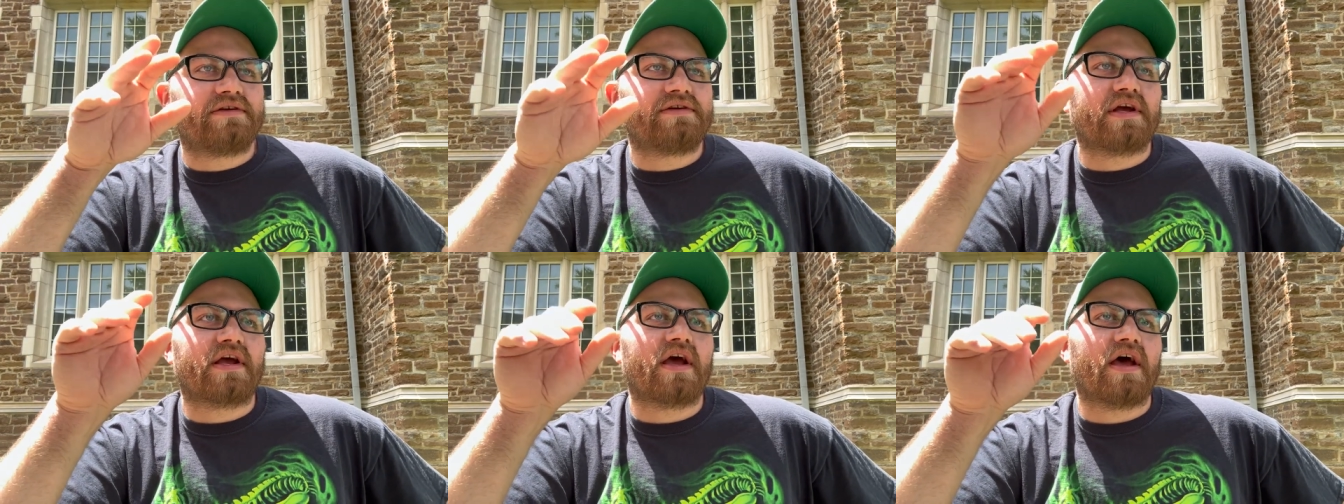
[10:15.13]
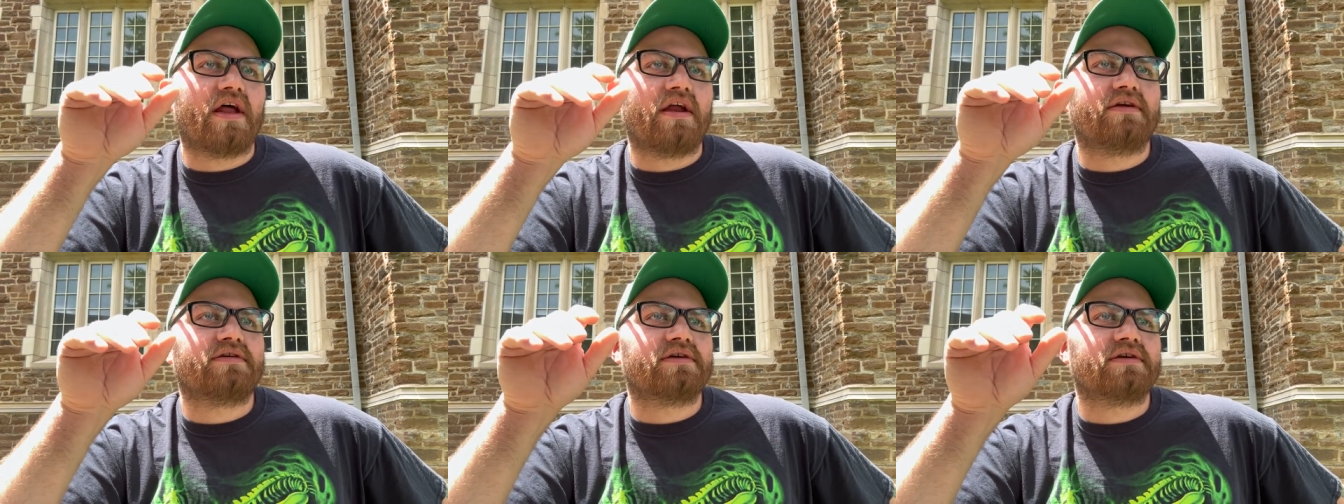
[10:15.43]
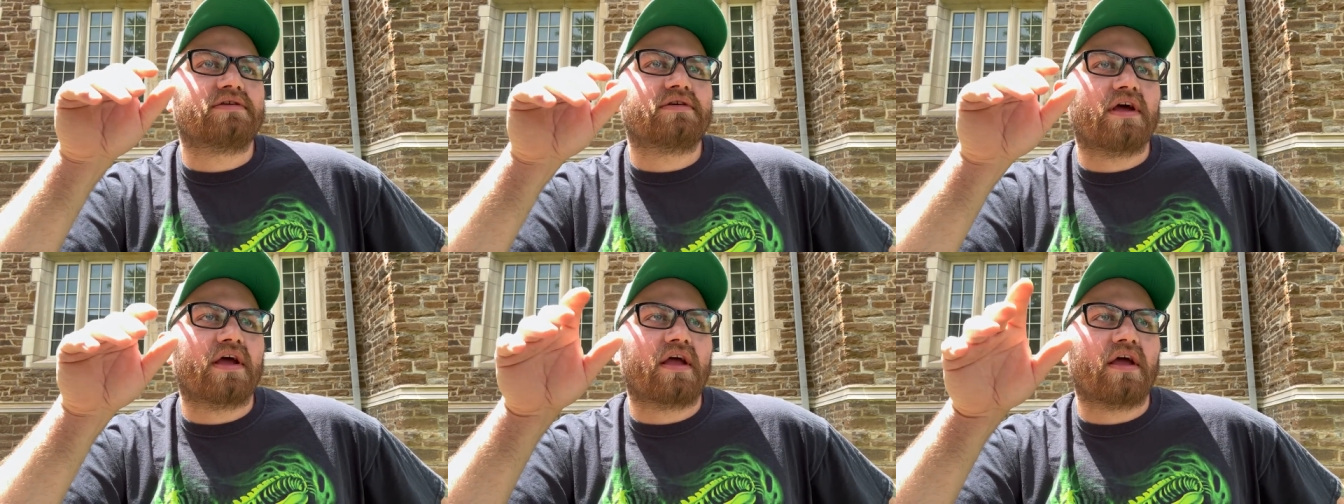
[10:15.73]
She kind of
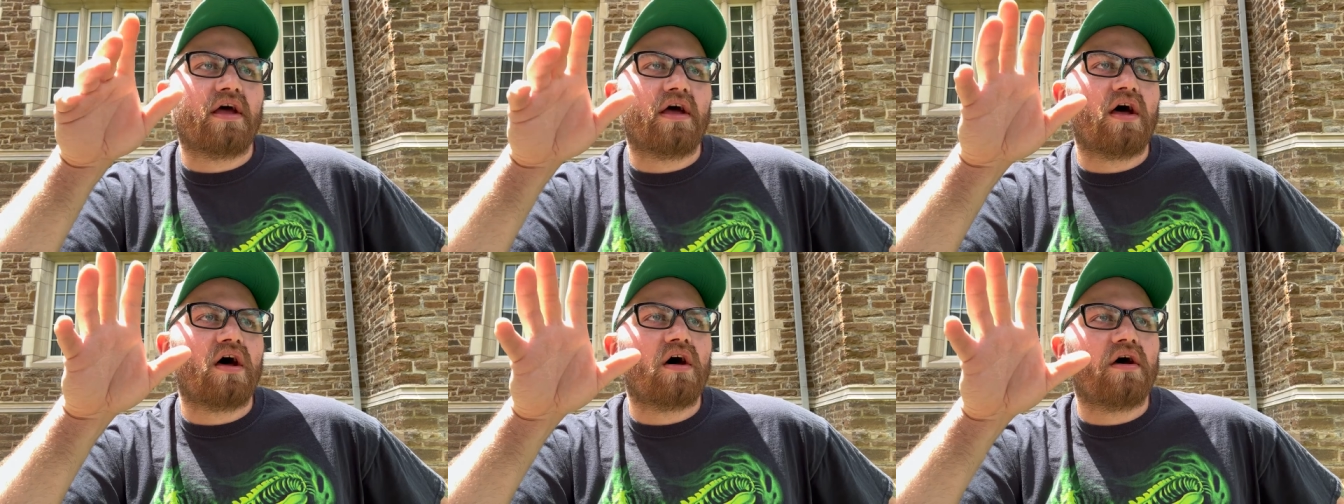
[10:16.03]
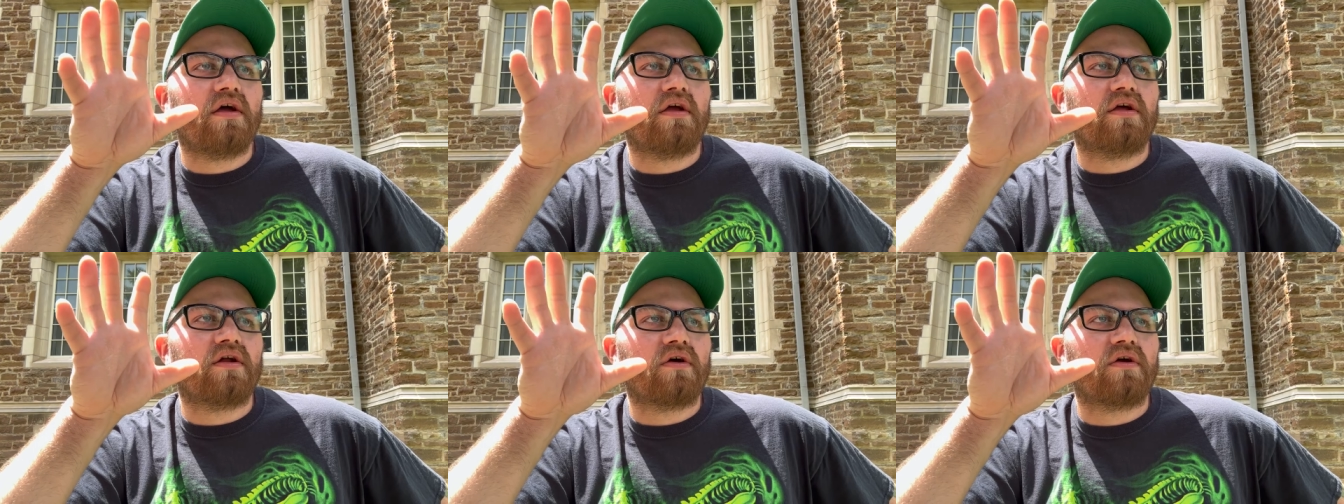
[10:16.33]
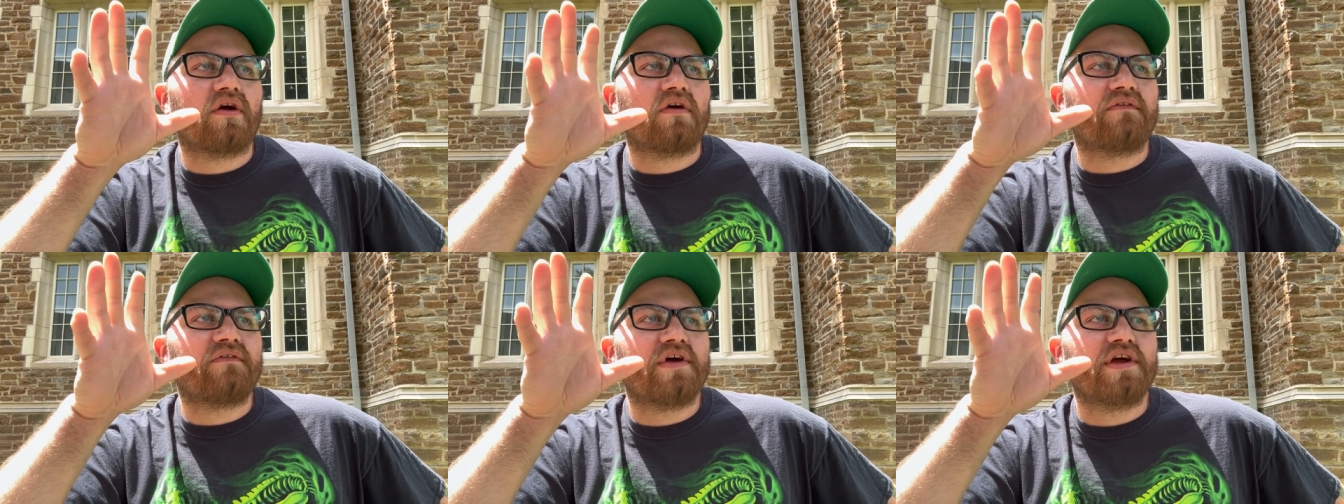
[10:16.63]
just like, uh, you know,
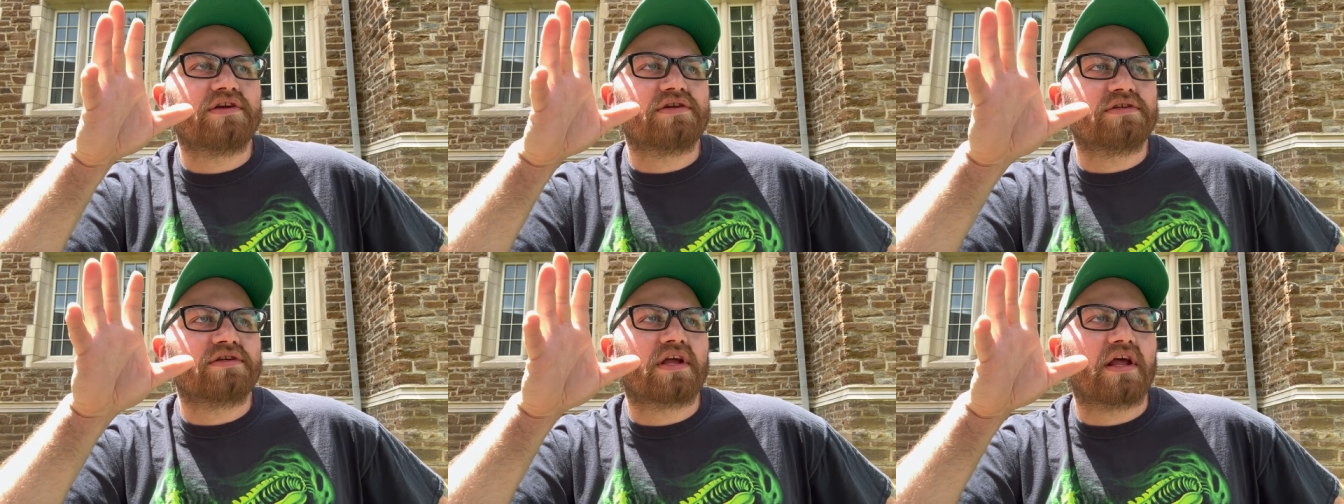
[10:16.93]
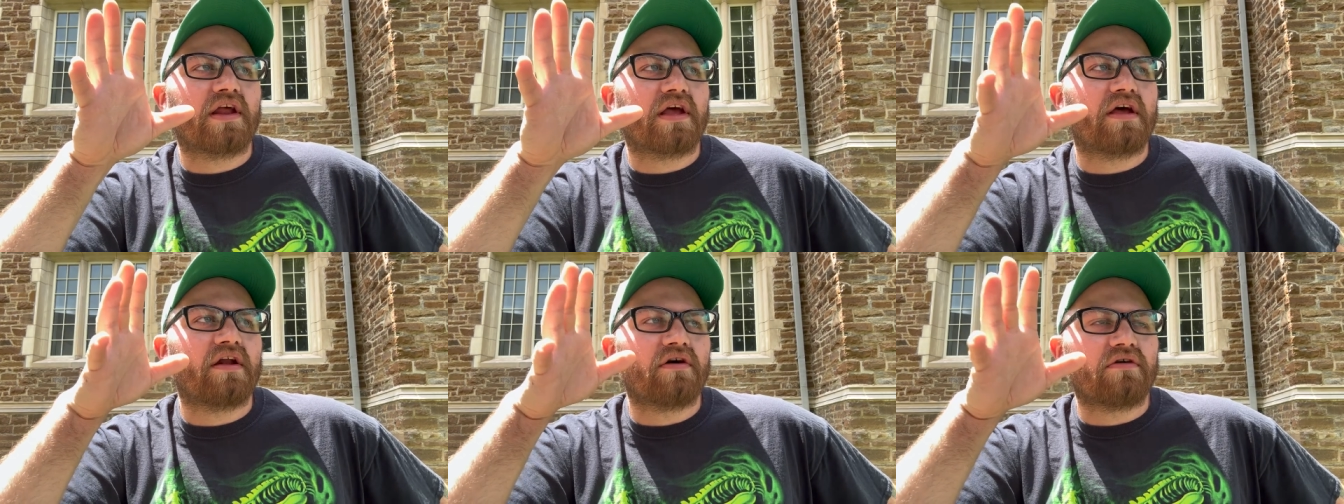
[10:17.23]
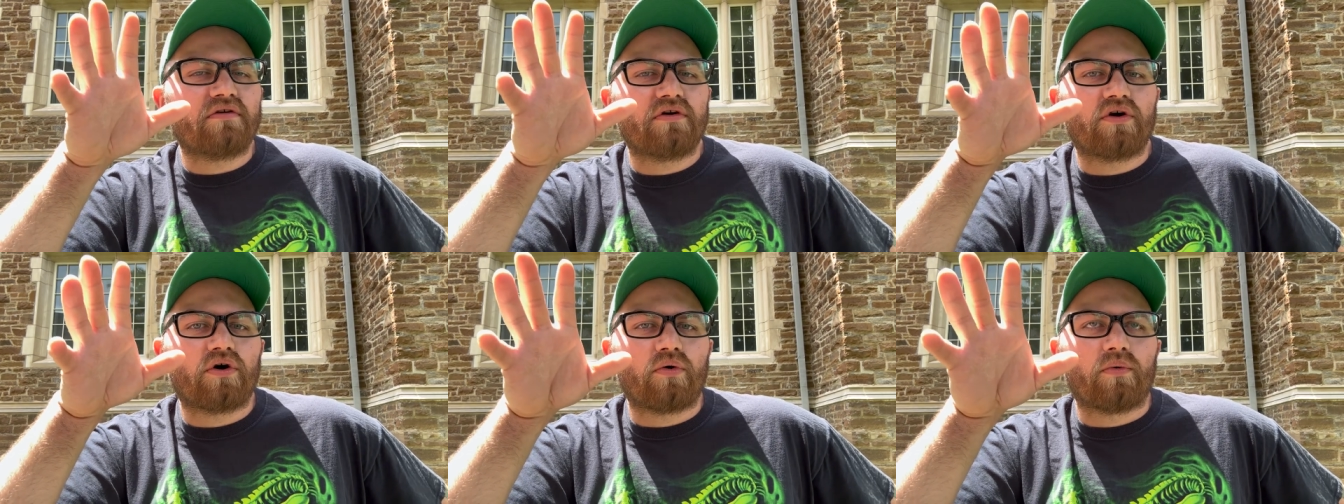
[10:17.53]
your vision's gonna get a
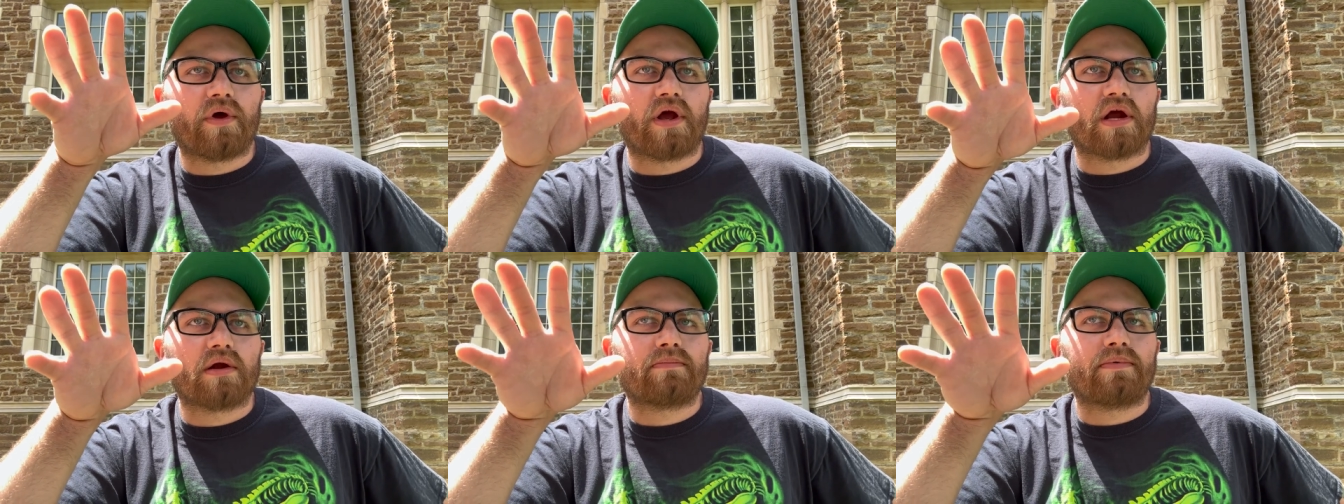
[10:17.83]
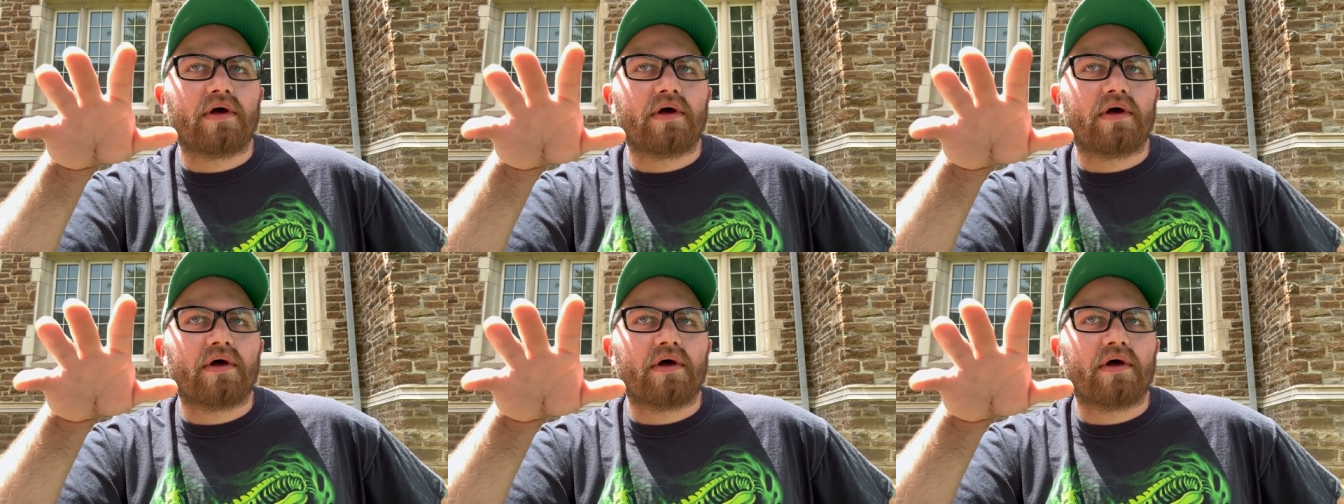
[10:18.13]
little weird,